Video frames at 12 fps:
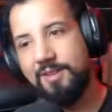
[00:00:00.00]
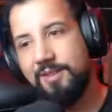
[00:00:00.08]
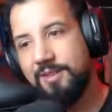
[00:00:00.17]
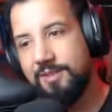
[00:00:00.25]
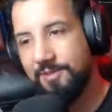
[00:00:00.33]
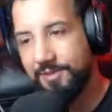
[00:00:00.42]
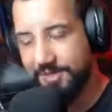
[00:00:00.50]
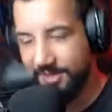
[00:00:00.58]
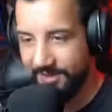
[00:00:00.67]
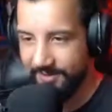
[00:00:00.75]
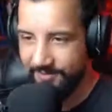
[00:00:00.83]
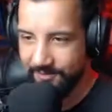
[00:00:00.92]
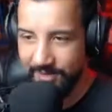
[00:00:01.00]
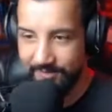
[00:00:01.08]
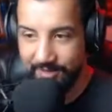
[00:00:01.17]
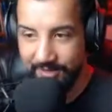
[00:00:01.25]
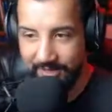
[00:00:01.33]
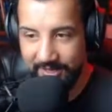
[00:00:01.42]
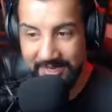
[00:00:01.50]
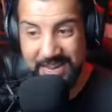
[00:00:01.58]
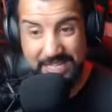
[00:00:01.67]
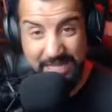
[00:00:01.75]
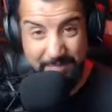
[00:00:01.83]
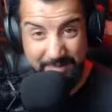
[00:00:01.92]
You'll see whenever the next
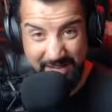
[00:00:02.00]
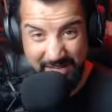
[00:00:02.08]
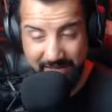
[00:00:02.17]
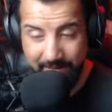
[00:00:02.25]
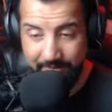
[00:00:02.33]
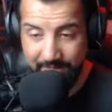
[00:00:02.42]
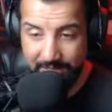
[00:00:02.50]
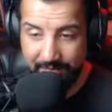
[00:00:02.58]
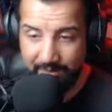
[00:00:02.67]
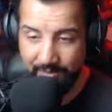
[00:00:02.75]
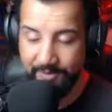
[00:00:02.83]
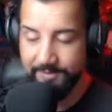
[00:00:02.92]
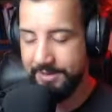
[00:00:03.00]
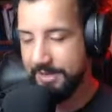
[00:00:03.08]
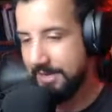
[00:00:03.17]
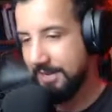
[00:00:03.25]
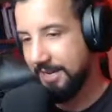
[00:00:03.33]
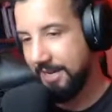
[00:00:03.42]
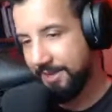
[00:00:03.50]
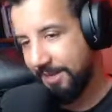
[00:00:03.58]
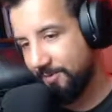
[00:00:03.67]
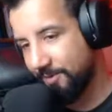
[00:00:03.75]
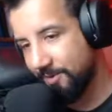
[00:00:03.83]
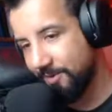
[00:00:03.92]
update comes, the big one. I think
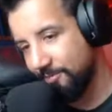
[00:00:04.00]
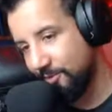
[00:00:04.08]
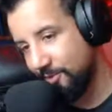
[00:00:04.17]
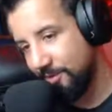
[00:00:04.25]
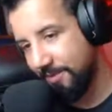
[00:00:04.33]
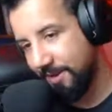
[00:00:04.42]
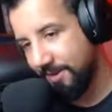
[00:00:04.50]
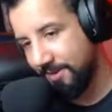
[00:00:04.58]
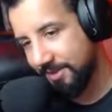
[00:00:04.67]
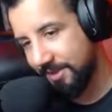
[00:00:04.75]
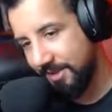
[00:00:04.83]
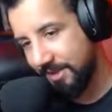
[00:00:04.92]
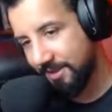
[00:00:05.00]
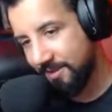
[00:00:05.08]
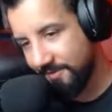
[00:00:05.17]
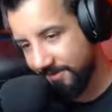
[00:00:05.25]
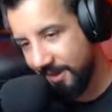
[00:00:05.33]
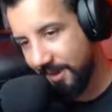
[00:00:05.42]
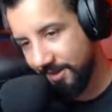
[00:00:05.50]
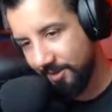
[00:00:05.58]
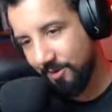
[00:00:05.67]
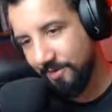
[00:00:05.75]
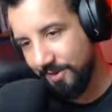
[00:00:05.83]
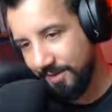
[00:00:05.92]
we'll learn more about the value
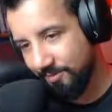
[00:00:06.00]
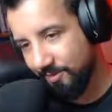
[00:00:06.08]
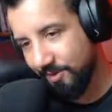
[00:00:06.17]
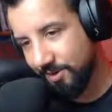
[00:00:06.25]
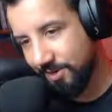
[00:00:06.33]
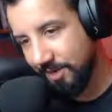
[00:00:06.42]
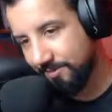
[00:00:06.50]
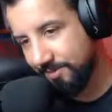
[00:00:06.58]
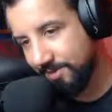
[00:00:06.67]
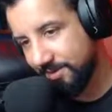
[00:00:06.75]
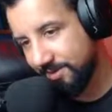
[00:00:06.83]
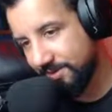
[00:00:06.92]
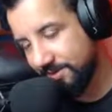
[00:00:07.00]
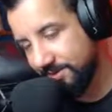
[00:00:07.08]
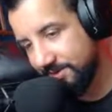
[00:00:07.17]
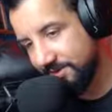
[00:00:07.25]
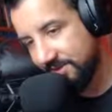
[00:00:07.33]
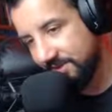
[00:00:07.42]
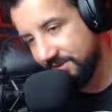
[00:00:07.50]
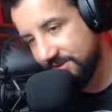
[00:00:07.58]
of these workshops.